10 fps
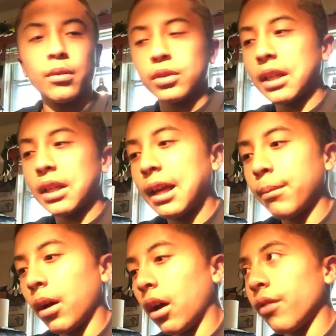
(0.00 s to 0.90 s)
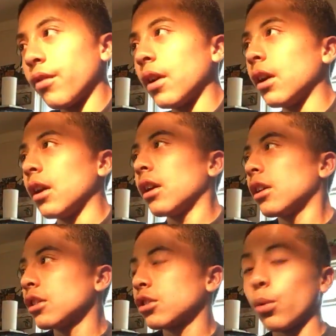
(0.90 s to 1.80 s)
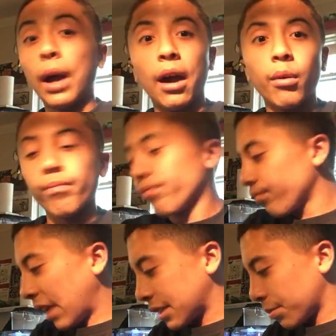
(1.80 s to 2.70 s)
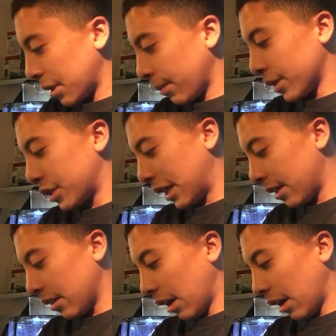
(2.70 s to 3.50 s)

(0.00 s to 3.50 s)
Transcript: Set him off. So wow, that's pretty much it.